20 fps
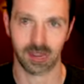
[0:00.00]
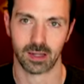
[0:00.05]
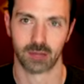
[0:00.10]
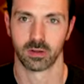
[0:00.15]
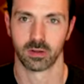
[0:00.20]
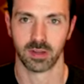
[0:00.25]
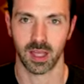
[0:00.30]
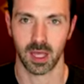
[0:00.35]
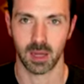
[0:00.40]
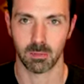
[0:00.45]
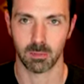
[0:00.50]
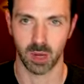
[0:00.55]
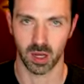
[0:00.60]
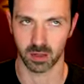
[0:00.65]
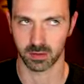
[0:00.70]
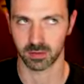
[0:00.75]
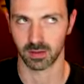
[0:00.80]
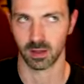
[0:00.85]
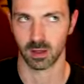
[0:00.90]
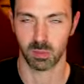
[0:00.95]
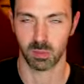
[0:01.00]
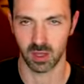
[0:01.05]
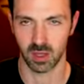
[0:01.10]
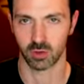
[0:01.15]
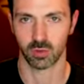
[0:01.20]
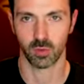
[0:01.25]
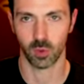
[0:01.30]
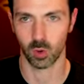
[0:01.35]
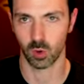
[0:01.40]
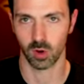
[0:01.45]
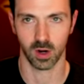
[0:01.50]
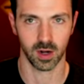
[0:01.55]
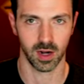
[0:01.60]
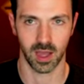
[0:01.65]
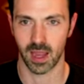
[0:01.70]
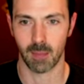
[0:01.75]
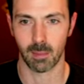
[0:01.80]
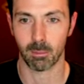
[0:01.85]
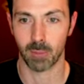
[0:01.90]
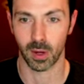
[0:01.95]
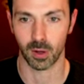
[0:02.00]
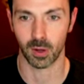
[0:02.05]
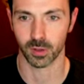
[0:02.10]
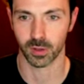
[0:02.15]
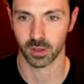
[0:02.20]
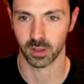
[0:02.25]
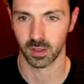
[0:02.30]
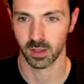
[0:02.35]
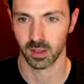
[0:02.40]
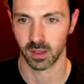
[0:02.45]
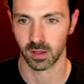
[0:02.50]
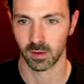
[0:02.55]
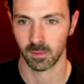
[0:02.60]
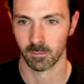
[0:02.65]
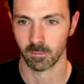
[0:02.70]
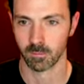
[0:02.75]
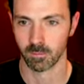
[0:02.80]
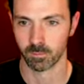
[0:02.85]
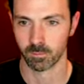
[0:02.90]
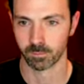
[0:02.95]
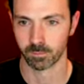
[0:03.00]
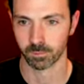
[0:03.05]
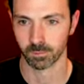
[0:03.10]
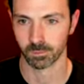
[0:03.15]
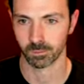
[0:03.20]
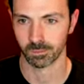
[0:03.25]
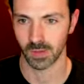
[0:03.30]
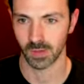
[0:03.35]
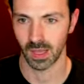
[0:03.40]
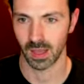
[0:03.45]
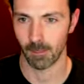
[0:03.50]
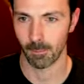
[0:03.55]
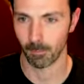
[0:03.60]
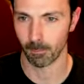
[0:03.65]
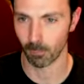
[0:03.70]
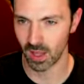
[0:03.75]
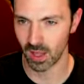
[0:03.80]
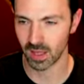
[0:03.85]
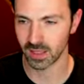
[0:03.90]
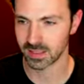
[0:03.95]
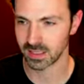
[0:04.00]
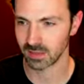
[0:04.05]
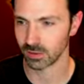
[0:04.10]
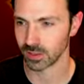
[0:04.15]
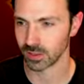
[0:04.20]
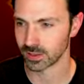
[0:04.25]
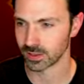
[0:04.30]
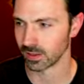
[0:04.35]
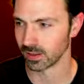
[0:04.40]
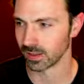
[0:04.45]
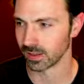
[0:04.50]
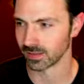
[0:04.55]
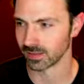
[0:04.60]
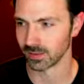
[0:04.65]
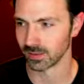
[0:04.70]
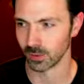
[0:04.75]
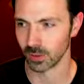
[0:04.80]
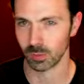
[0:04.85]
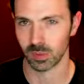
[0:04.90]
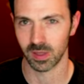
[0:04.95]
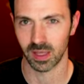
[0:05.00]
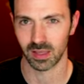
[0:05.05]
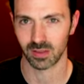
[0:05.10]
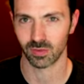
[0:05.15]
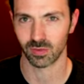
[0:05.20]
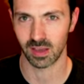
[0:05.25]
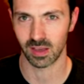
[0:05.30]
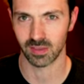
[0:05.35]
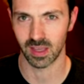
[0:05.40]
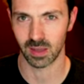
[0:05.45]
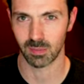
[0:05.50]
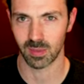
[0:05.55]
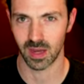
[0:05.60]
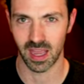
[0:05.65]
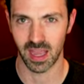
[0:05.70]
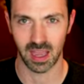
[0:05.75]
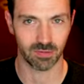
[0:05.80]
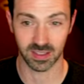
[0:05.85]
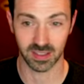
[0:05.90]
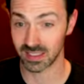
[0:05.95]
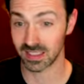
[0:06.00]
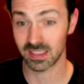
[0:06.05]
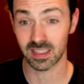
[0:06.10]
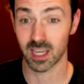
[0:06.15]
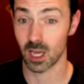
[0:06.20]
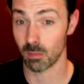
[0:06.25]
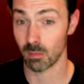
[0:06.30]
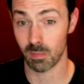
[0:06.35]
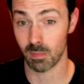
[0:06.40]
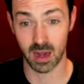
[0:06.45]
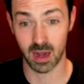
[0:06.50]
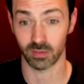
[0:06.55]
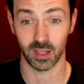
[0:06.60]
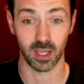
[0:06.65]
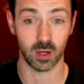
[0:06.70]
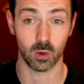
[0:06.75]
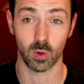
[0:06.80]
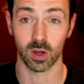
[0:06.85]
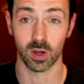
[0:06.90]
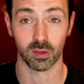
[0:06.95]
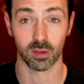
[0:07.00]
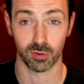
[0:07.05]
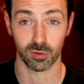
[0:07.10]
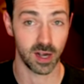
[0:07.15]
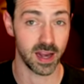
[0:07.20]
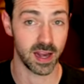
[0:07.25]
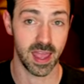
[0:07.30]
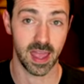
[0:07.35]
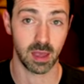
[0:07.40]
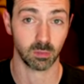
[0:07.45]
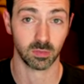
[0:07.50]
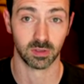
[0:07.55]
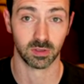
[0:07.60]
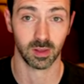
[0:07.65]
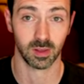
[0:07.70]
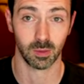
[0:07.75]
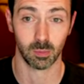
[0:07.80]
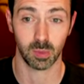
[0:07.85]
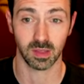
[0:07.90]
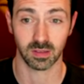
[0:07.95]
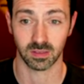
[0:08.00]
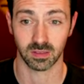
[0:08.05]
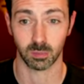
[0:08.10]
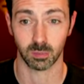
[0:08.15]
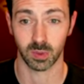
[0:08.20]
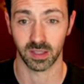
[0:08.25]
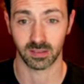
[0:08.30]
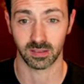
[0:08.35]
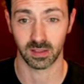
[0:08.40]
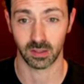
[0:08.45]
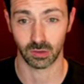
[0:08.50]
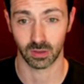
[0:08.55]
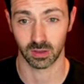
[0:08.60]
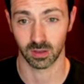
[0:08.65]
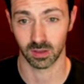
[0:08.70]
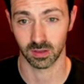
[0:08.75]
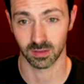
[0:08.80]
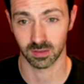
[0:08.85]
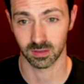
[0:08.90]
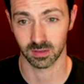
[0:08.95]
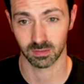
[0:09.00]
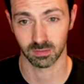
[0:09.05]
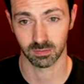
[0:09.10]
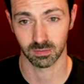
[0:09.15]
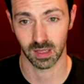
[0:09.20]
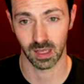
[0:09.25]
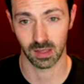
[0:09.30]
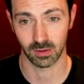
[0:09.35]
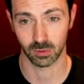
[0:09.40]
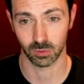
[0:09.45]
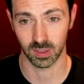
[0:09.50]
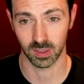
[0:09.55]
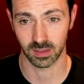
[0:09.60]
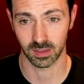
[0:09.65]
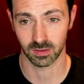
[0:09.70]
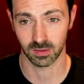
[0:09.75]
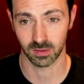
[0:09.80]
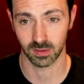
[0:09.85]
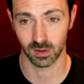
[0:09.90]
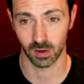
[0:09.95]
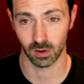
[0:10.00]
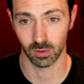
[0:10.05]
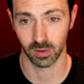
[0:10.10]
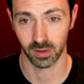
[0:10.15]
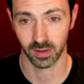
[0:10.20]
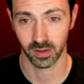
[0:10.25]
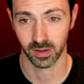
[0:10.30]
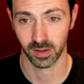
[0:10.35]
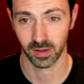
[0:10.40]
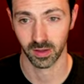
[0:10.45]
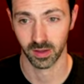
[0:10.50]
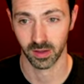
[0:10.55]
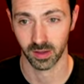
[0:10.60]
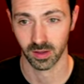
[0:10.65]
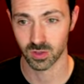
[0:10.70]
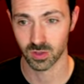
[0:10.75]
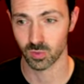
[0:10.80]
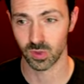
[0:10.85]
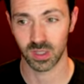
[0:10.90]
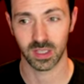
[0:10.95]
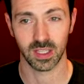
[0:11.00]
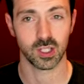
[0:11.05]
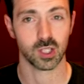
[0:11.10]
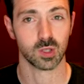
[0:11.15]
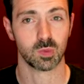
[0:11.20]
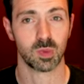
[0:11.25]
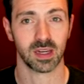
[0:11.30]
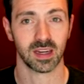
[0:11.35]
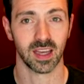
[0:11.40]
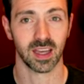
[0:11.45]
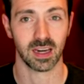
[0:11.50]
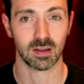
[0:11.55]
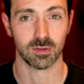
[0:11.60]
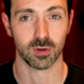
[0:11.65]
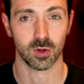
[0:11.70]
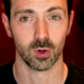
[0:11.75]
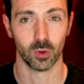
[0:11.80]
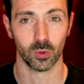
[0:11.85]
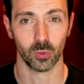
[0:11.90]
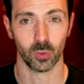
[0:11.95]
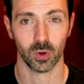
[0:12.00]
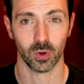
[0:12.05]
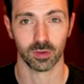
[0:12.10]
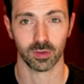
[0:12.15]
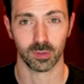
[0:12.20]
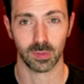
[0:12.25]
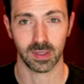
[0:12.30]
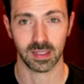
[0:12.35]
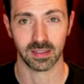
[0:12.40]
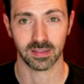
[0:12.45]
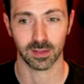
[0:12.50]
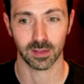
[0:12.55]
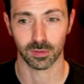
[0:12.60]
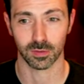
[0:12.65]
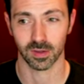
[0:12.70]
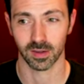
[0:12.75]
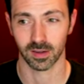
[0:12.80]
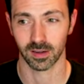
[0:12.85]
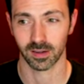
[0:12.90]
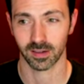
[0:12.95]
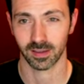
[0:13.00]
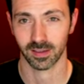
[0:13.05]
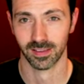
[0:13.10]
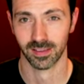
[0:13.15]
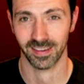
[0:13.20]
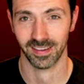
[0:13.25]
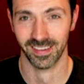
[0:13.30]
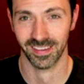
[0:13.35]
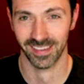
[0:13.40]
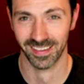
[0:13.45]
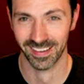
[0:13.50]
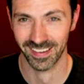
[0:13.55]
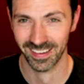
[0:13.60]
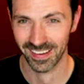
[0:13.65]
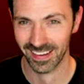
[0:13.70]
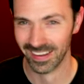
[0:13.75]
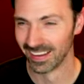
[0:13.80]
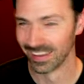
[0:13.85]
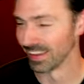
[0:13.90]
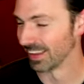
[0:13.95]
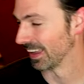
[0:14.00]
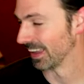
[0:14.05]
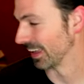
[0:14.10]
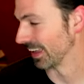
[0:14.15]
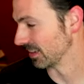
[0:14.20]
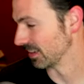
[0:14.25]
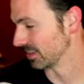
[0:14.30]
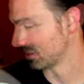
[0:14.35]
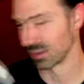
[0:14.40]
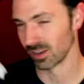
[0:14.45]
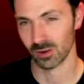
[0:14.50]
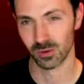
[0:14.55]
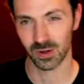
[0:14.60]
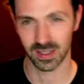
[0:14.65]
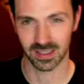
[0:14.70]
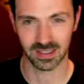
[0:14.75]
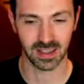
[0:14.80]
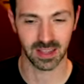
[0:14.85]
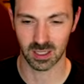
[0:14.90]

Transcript: an extra ten bucks on the P S four, and I got both. I'm relatively certain that's the only P S five game that I have that didn't come out of like one of the free games that PlayStation is, has released. So it's really just been kind of Cold War for me so far. And uh, when we get to the